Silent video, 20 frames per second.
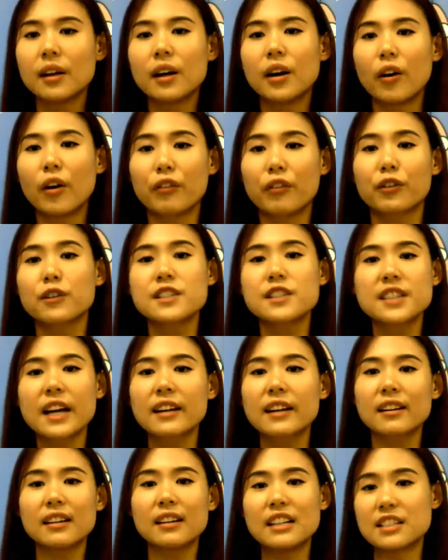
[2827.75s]
Of course, that
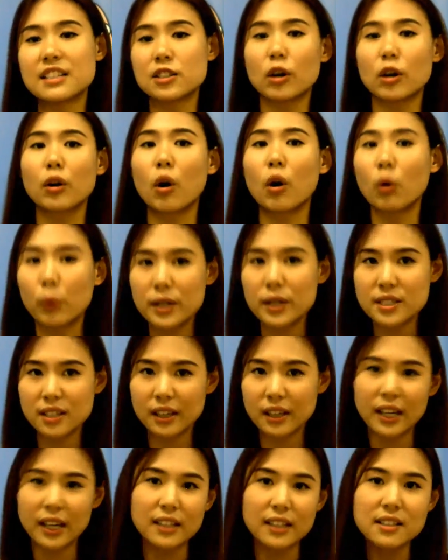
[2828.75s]
is not always the
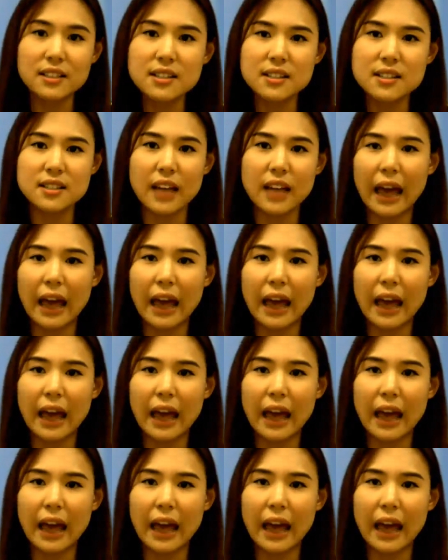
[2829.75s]
case.